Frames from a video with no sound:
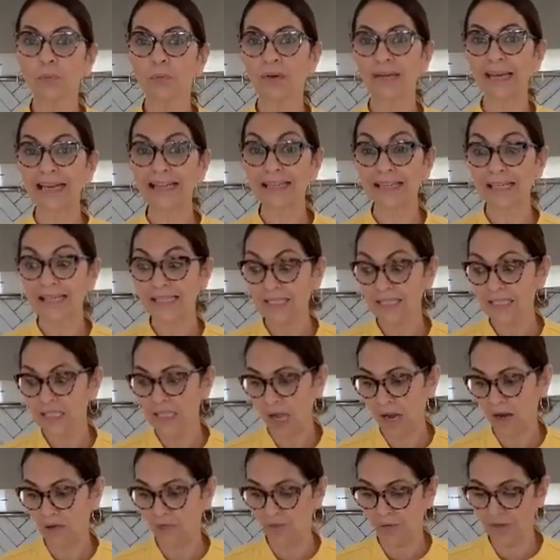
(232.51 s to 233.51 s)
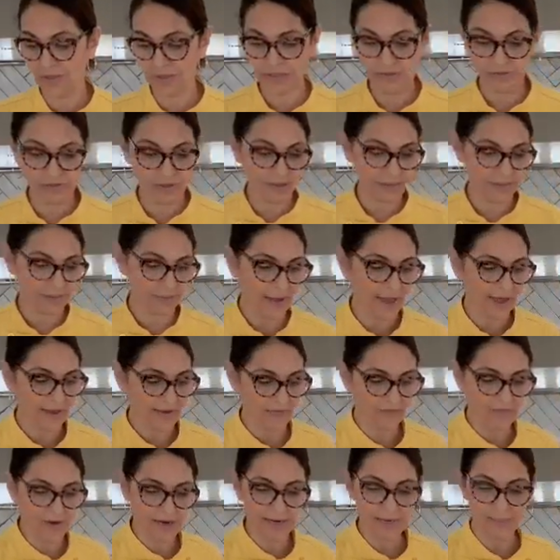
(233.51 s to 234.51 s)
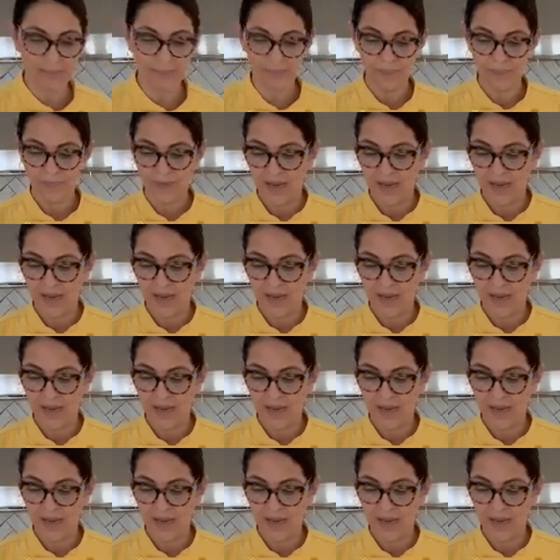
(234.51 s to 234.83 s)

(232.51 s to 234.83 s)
but at least not really, really bad, right?